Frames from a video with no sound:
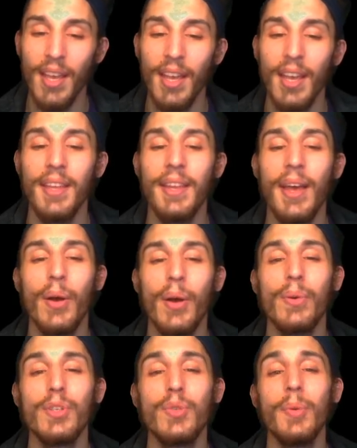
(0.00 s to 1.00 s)
And now,
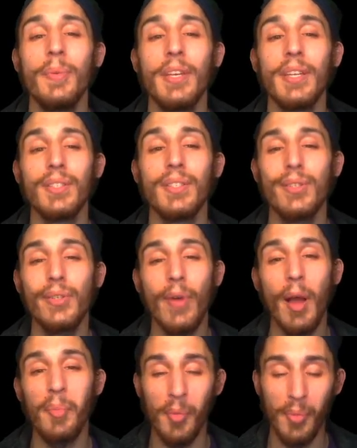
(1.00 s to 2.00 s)
as we begin to
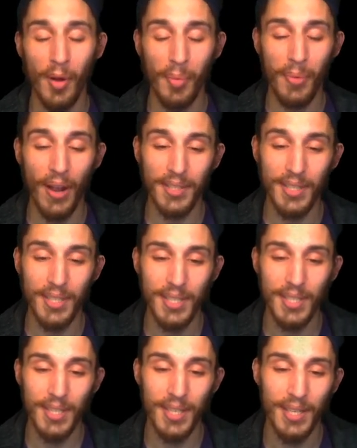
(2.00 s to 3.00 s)
wrap up our practice,
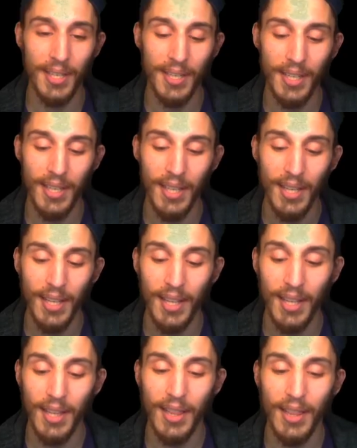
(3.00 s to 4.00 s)

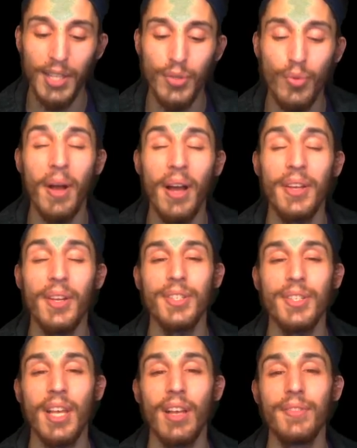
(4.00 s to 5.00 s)
let's remind
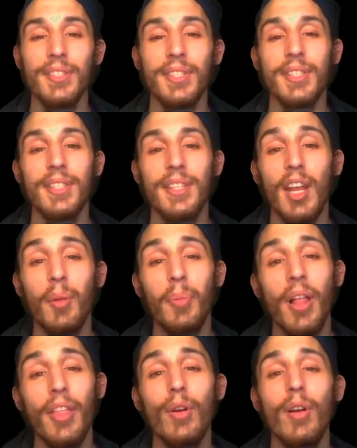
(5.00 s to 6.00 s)
ourselves that a
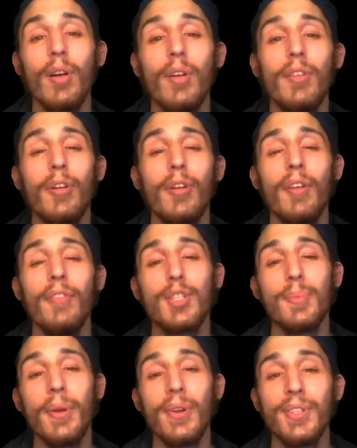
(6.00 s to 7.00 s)
plethora of
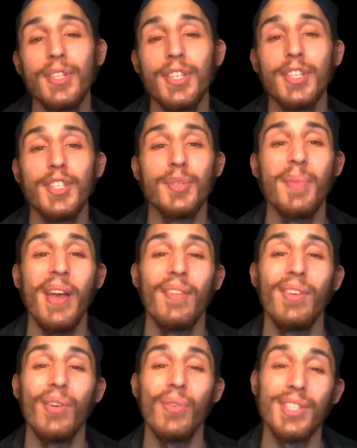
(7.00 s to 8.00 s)
experiences may have
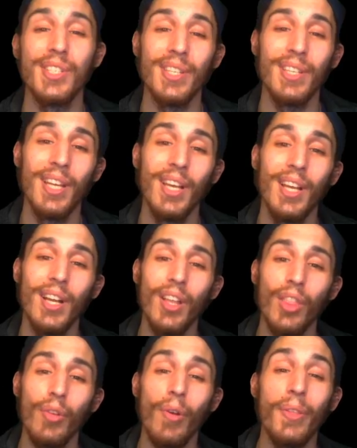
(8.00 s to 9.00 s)
arisen
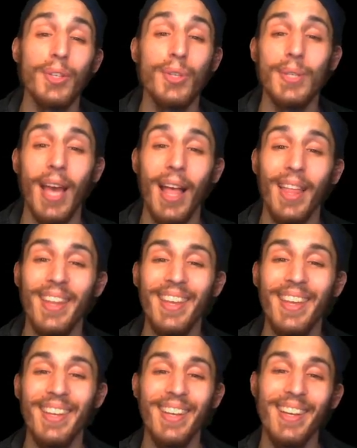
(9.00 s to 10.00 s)
throughout the totality
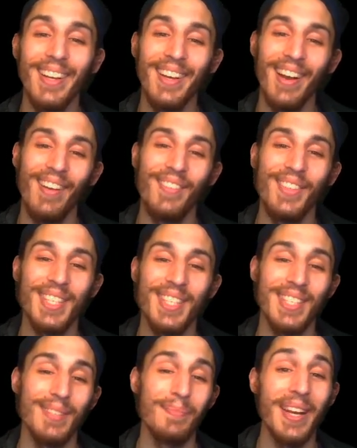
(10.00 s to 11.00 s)
of
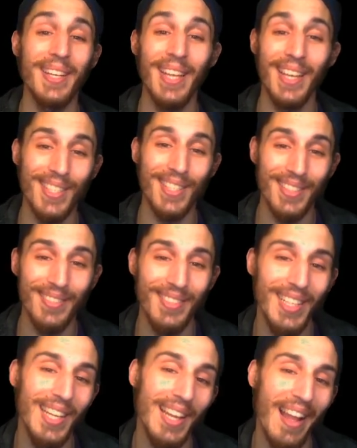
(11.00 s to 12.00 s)
this meditation
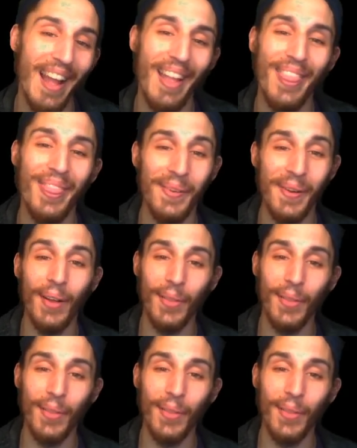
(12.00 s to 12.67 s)
and throughout